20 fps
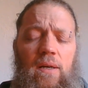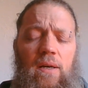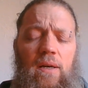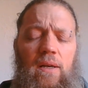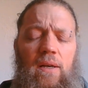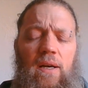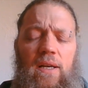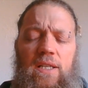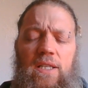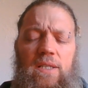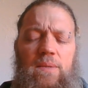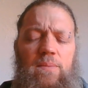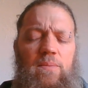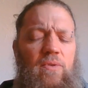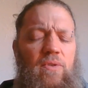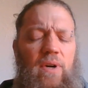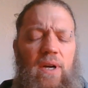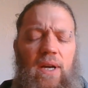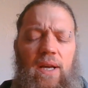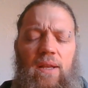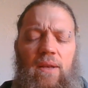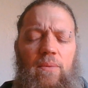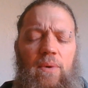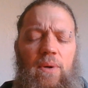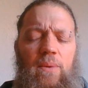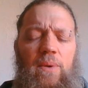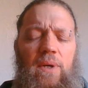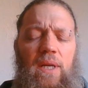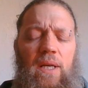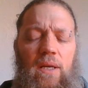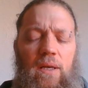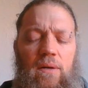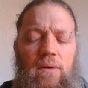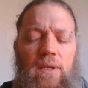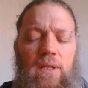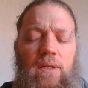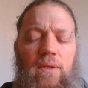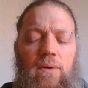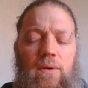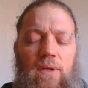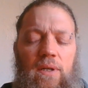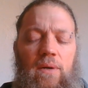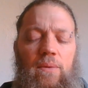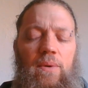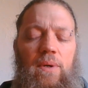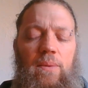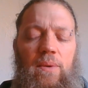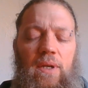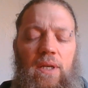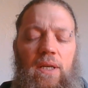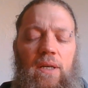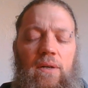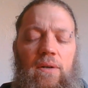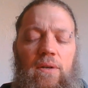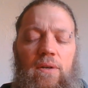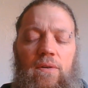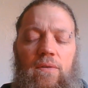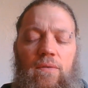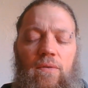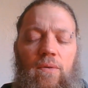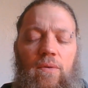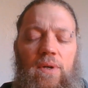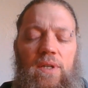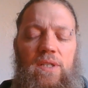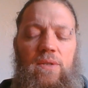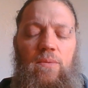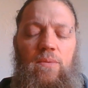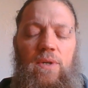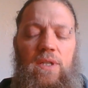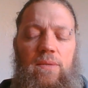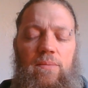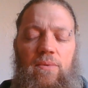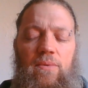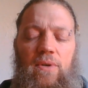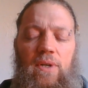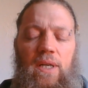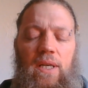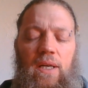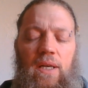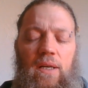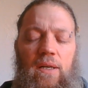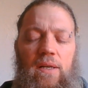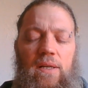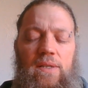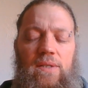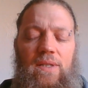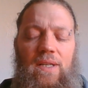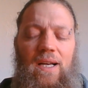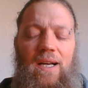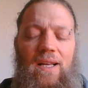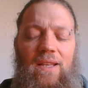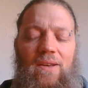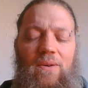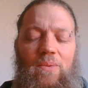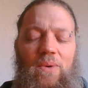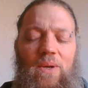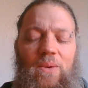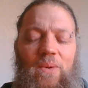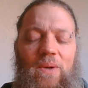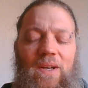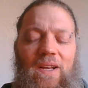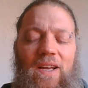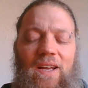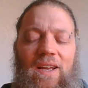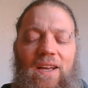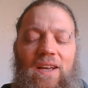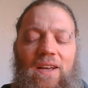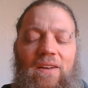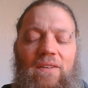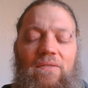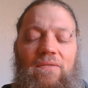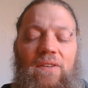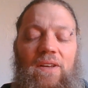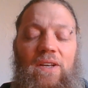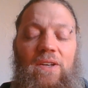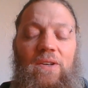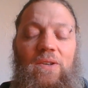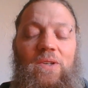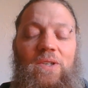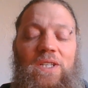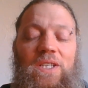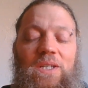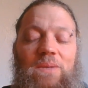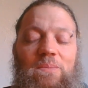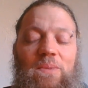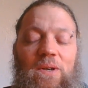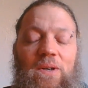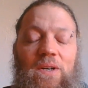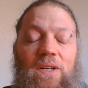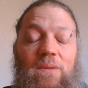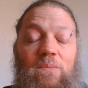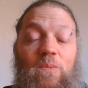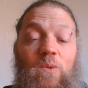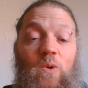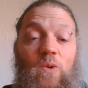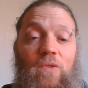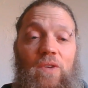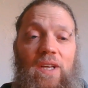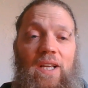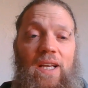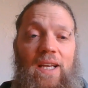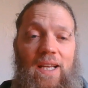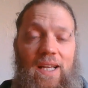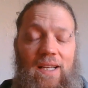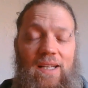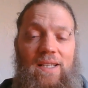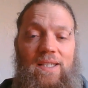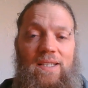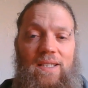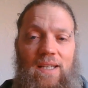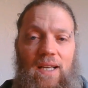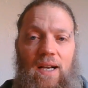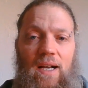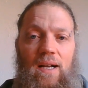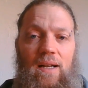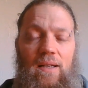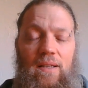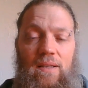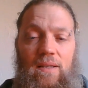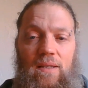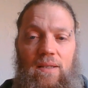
And I just pray that we would hear it, Lord, that we would hear your voice whispering in us, God, that we would feel your spirit moving in us, God.